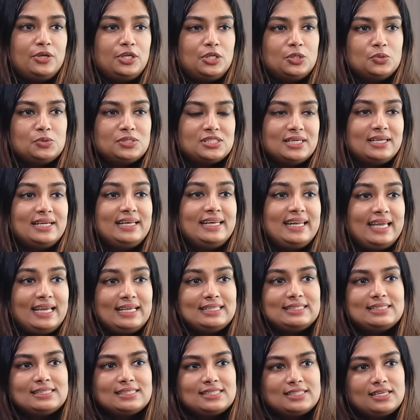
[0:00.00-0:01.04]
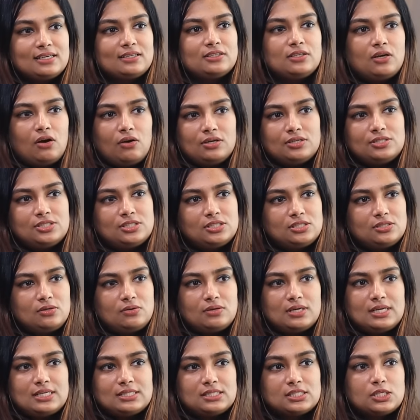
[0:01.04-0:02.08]
We're using a latest technology
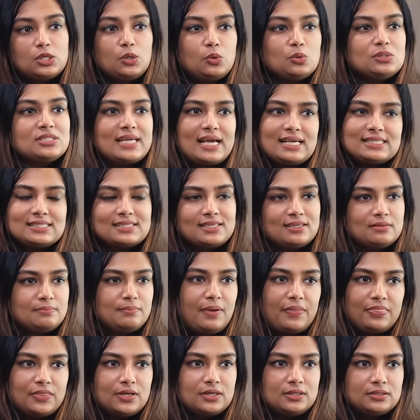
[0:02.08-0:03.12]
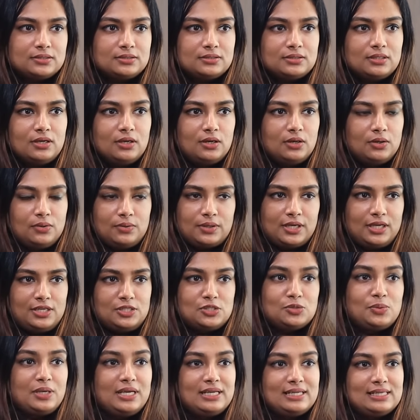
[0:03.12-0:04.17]
known as closed casket method, okay,
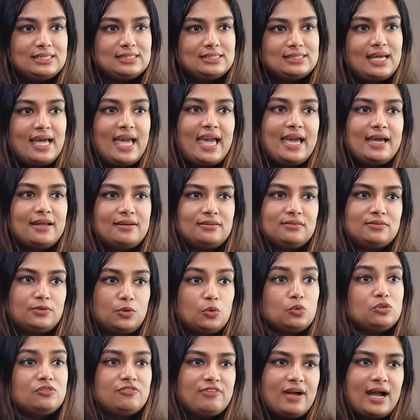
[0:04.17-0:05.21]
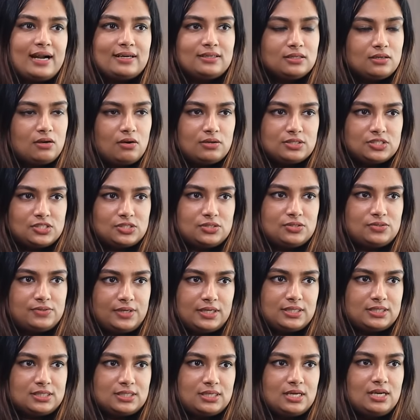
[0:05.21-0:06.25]
to increase the hair growth factor
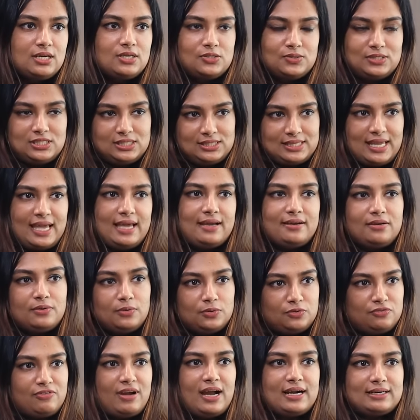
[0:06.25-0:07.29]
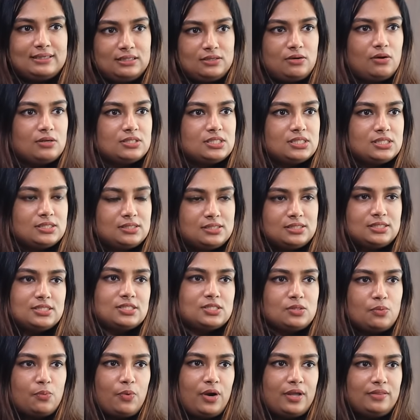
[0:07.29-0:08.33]
concentrate. So this hair growth factor concentrate
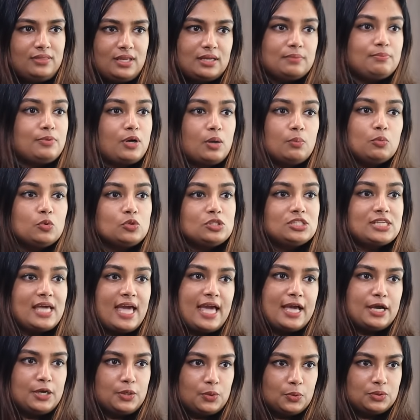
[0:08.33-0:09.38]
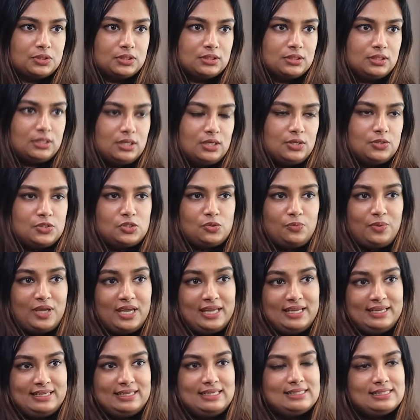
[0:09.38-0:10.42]
is the one that promotes hair growth. So we
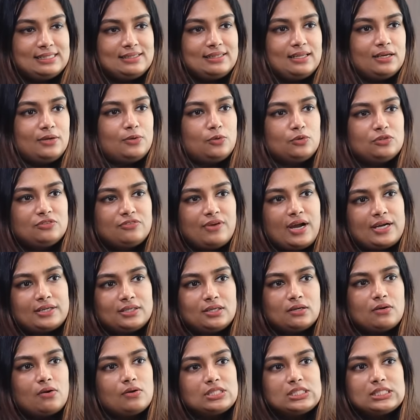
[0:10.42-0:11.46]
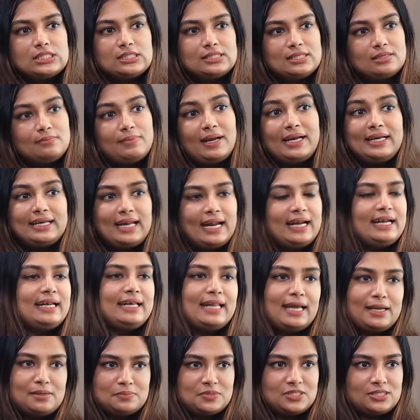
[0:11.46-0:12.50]
are increasing the growth factor concentrate by 10
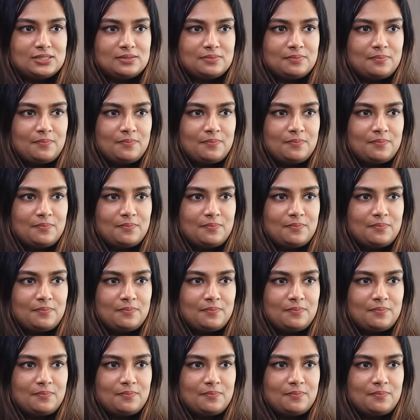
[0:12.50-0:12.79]
times.